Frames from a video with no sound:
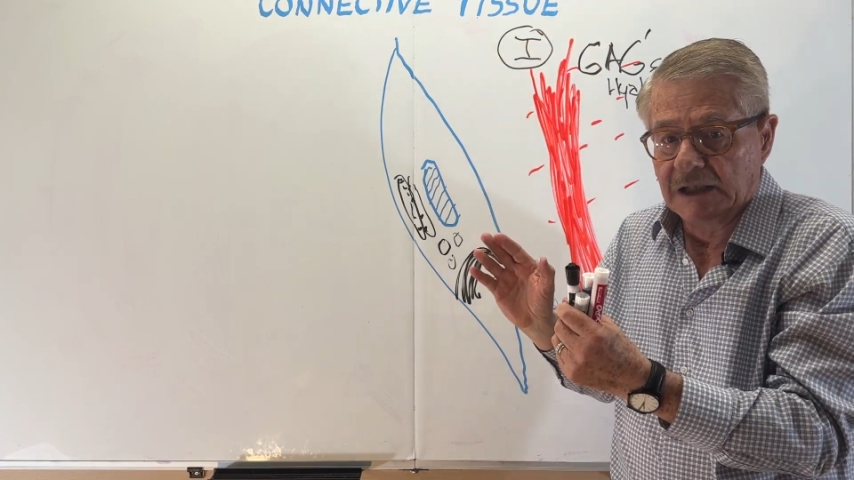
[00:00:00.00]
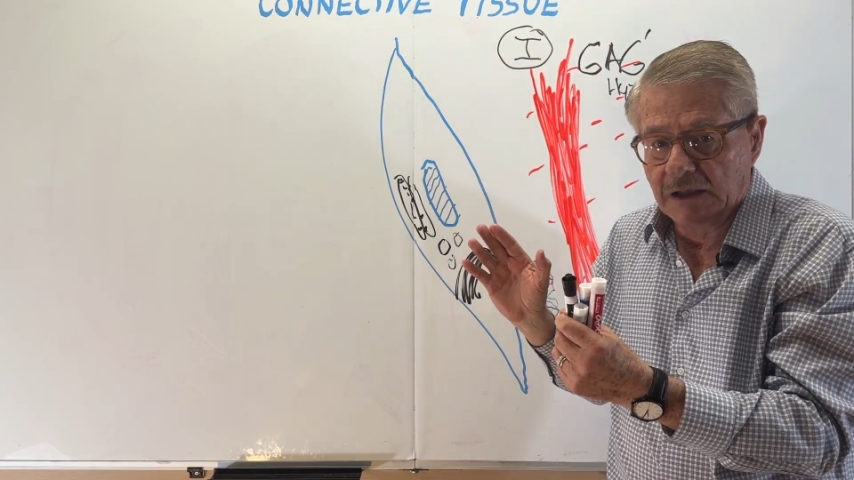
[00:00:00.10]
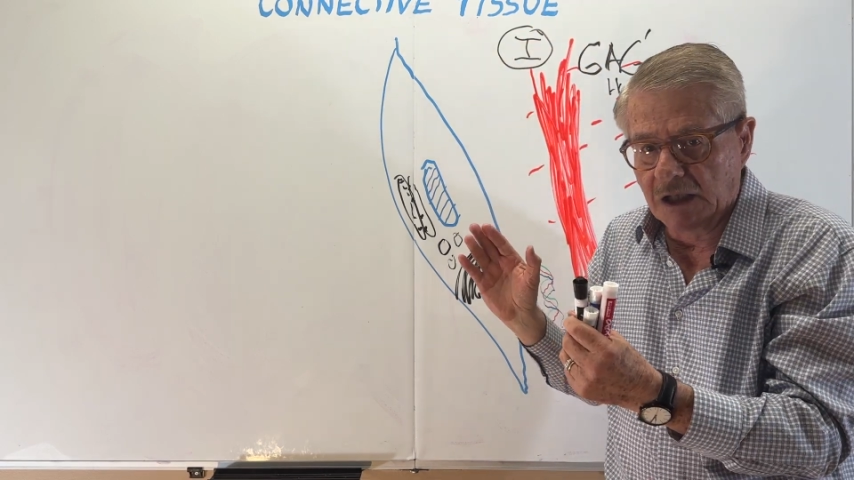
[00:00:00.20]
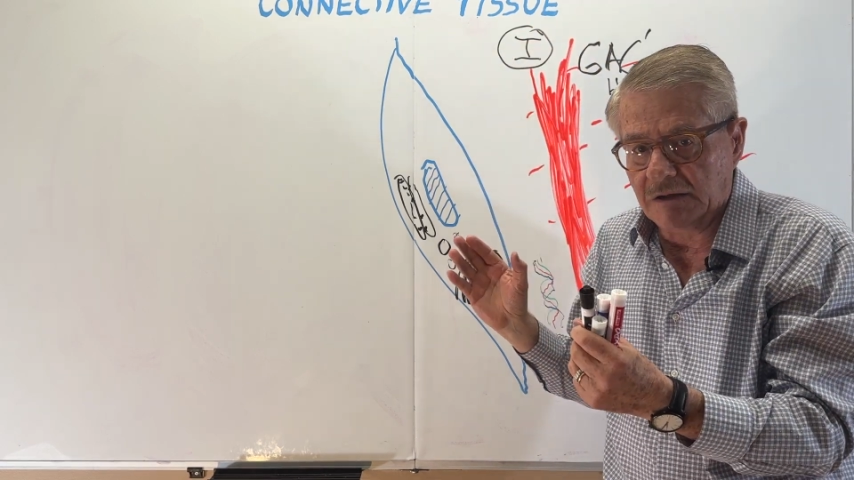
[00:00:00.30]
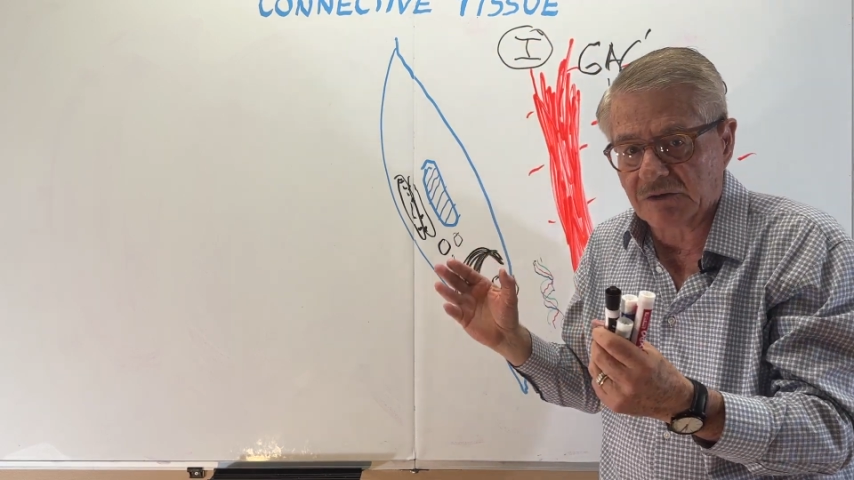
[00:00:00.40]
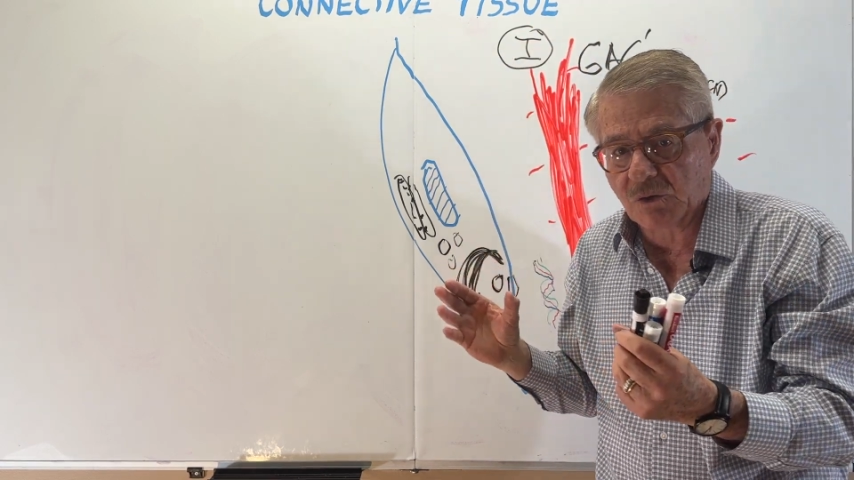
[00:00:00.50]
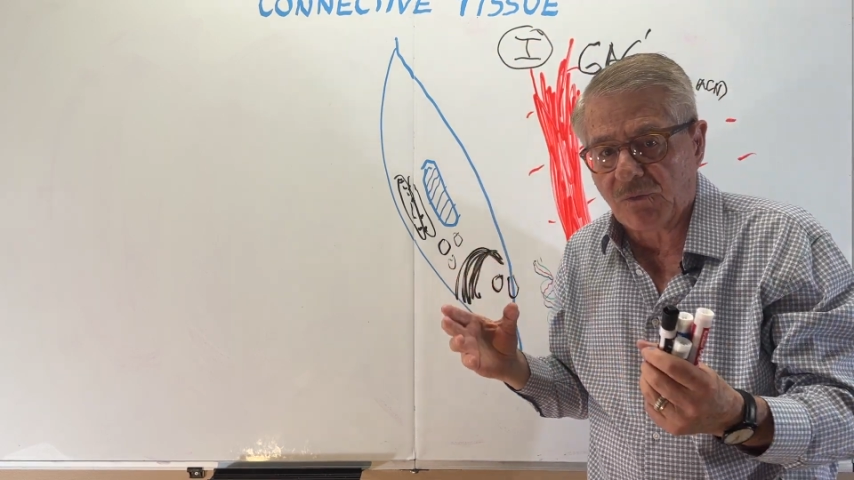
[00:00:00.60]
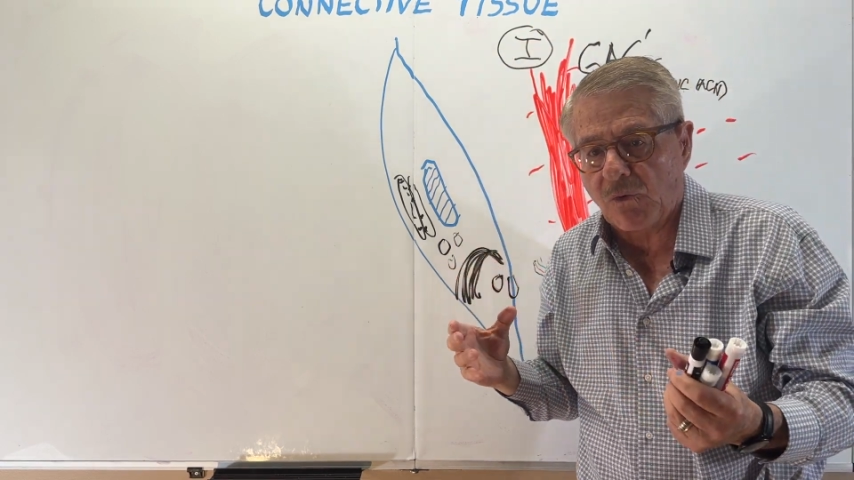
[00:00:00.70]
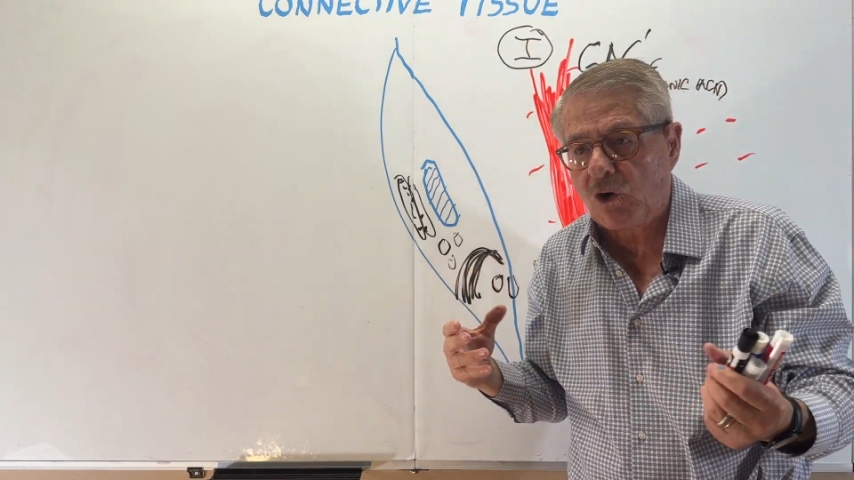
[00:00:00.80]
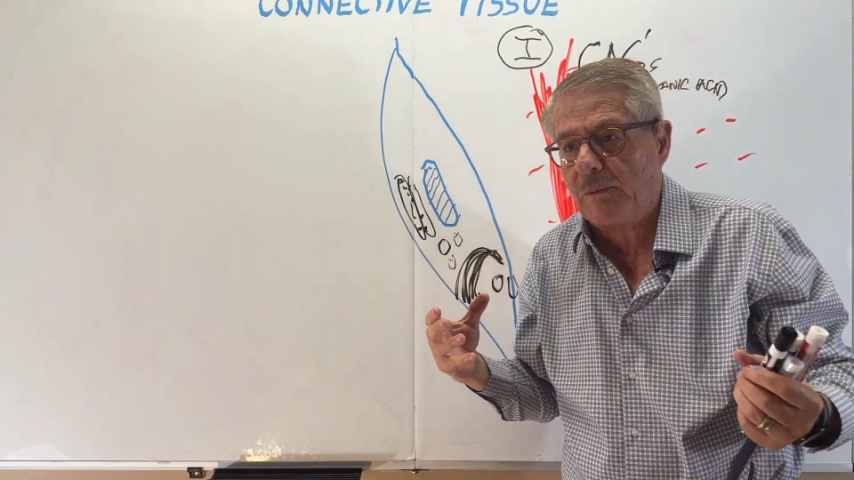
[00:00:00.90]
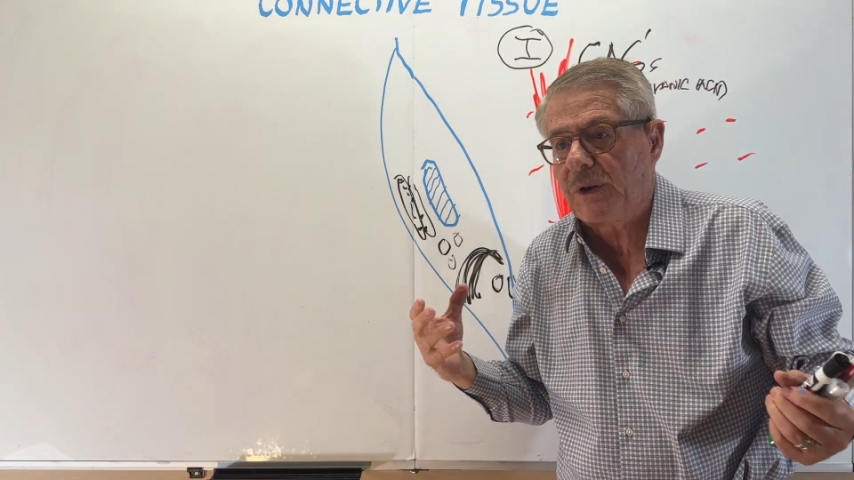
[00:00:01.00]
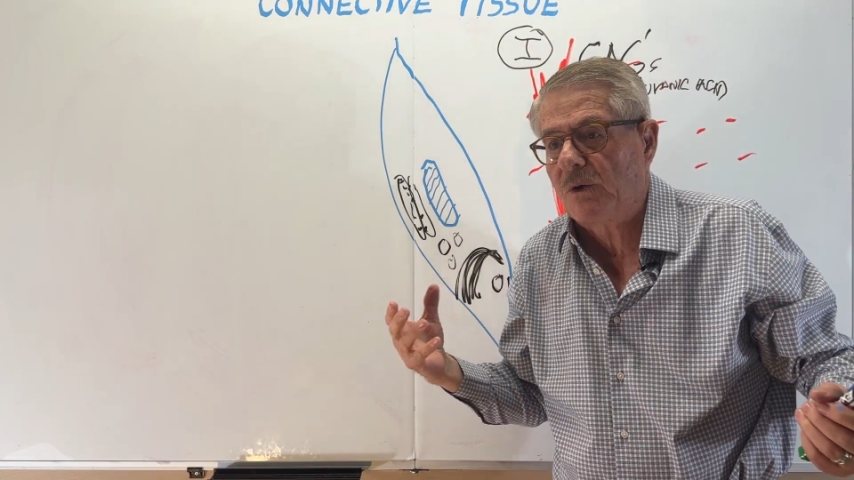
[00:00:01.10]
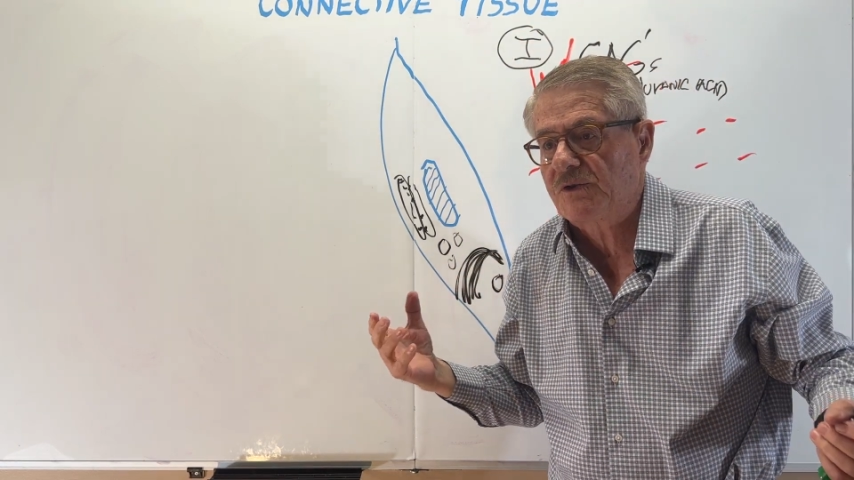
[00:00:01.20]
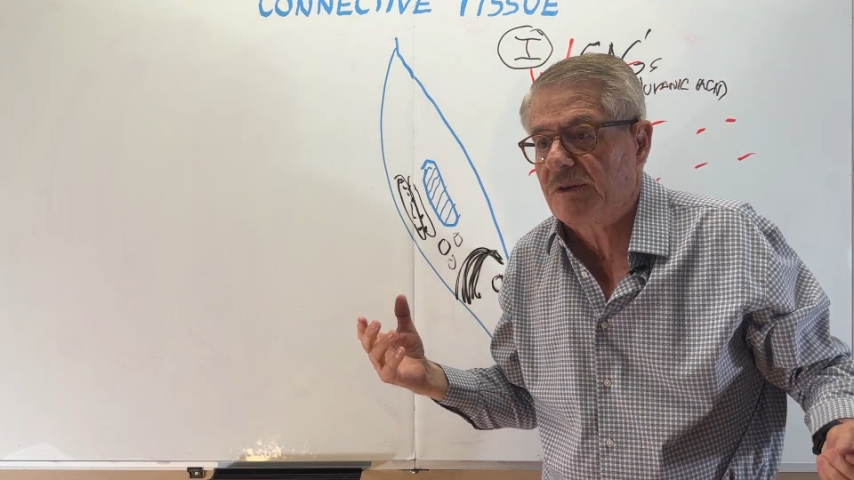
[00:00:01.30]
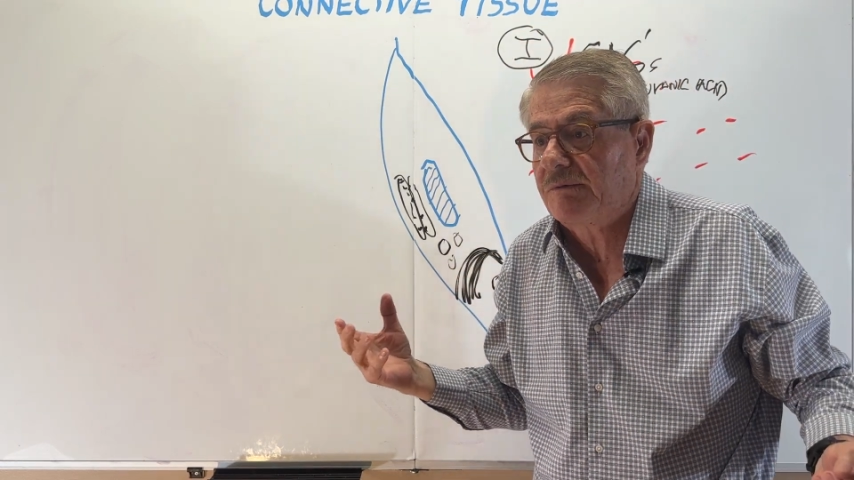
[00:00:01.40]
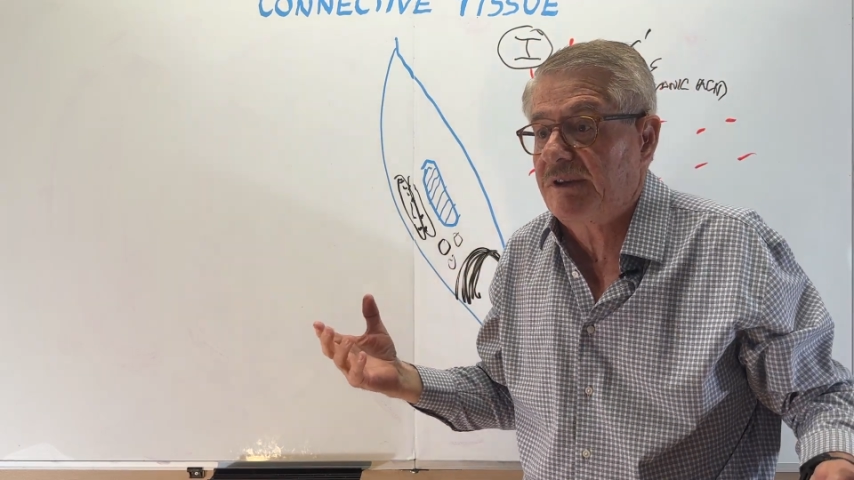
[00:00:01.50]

to form those